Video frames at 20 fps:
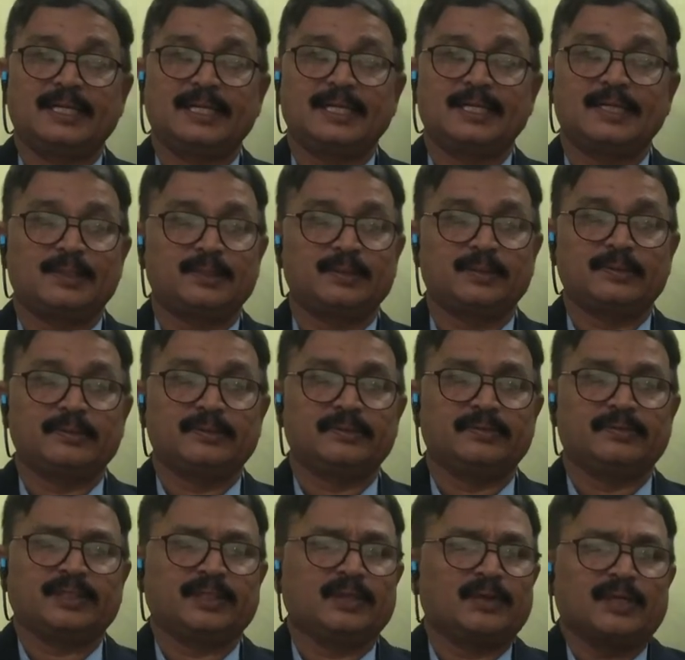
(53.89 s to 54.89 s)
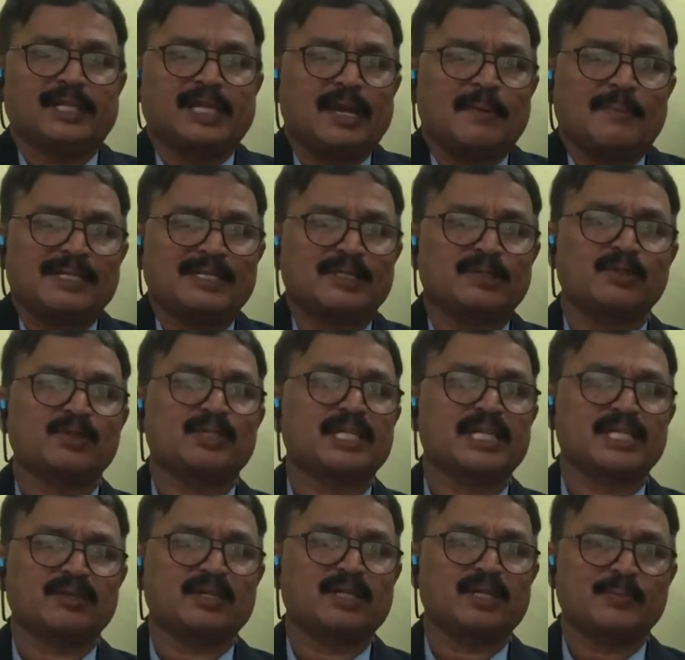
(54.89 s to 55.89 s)
So without gametes, no
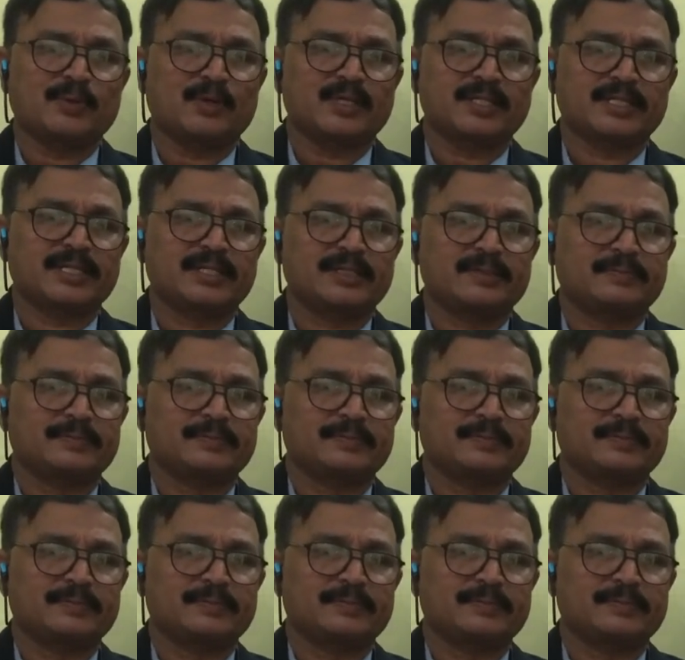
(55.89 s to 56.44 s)
sexual reproduction.